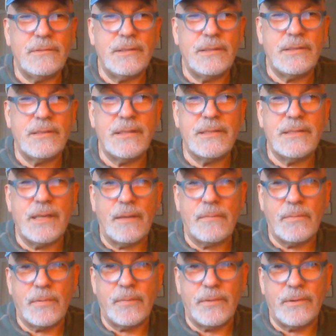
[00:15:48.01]
It's
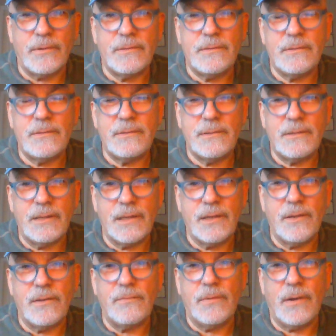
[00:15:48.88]
acceptable. It's in a
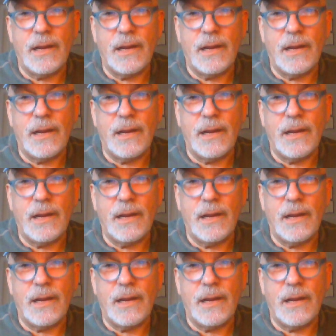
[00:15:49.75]
good